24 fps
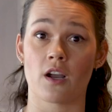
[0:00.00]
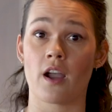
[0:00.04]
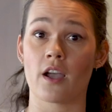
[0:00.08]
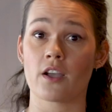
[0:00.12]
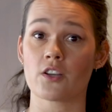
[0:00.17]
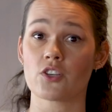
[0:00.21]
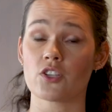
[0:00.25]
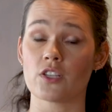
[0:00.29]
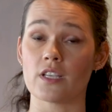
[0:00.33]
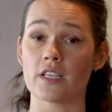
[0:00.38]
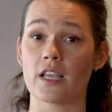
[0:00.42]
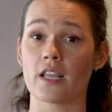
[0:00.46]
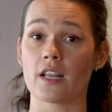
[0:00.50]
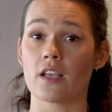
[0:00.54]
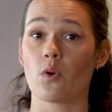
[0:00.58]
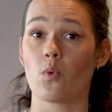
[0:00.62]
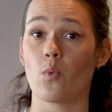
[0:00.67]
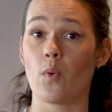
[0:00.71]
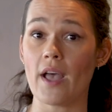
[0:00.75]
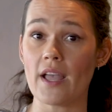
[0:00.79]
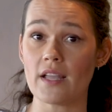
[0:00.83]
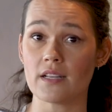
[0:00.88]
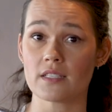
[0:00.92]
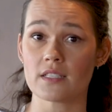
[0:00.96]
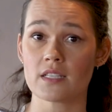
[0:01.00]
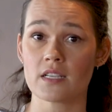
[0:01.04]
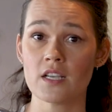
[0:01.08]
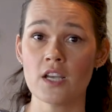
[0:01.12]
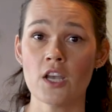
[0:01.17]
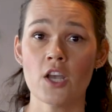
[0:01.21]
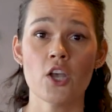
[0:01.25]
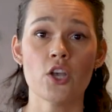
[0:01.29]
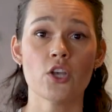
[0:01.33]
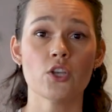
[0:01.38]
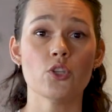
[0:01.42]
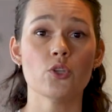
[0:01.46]
are actually getting wet.
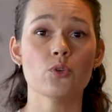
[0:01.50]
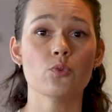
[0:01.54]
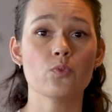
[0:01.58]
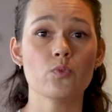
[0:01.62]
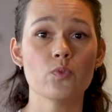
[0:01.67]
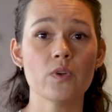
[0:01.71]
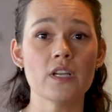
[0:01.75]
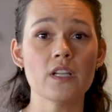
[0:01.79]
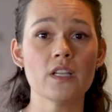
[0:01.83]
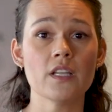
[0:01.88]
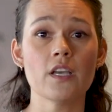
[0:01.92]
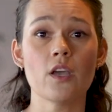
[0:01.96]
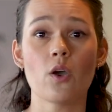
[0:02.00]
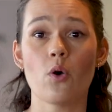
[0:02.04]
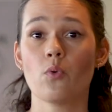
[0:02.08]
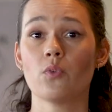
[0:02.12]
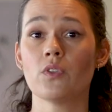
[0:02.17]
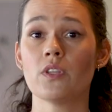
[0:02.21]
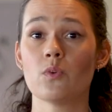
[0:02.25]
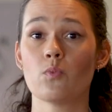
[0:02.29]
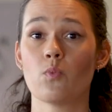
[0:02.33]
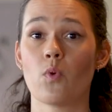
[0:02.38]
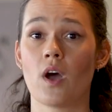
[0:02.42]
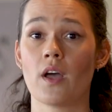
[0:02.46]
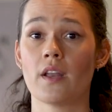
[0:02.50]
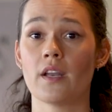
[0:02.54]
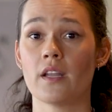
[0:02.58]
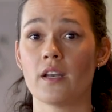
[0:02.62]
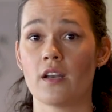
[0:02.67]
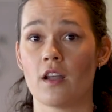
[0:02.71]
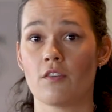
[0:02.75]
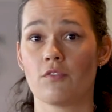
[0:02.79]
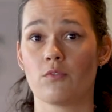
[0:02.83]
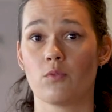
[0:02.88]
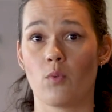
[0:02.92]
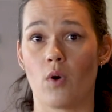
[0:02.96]
You really only want
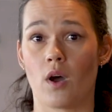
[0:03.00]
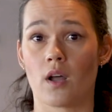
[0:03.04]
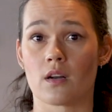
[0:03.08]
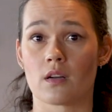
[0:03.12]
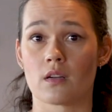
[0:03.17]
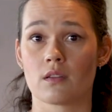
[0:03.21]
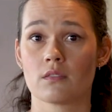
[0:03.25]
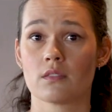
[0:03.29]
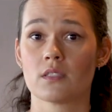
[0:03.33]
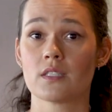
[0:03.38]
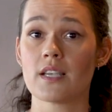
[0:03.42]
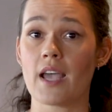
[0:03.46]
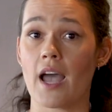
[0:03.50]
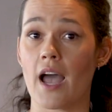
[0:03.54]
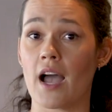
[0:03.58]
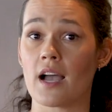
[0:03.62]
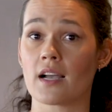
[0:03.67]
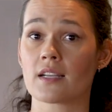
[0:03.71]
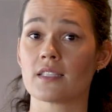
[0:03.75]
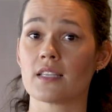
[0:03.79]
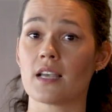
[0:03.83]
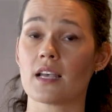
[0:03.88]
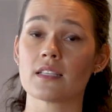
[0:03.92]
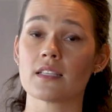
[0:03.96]
enough water to act